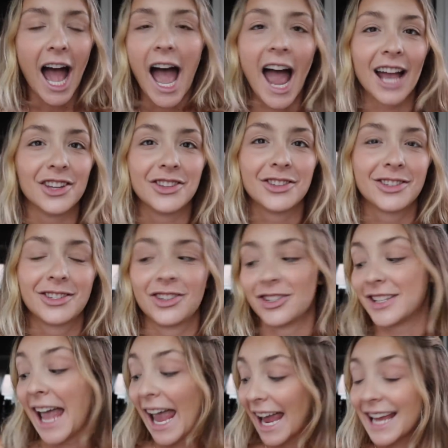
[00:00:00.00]
I
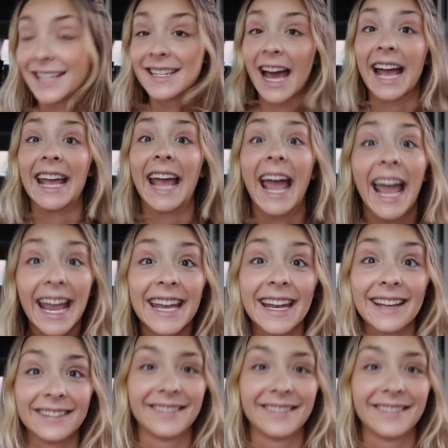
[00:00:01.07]
just hate. I hate it.